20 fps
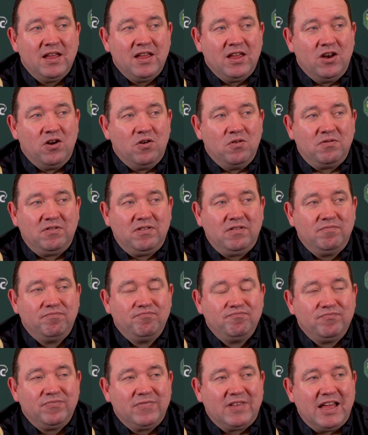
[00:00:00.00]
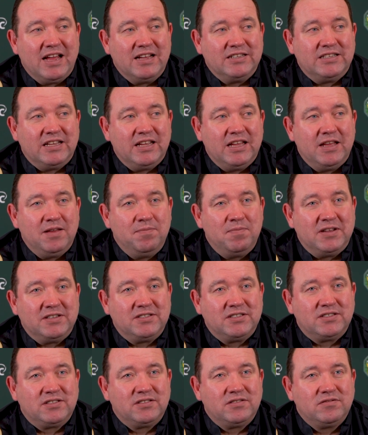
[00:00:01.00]
you know, Gezzy
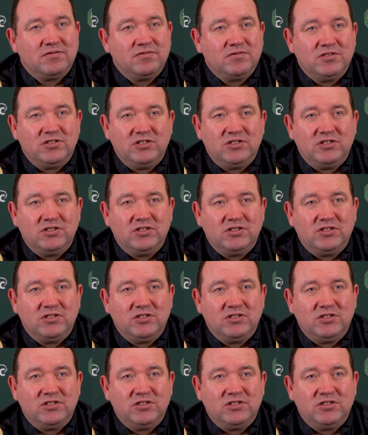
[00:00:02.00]
missed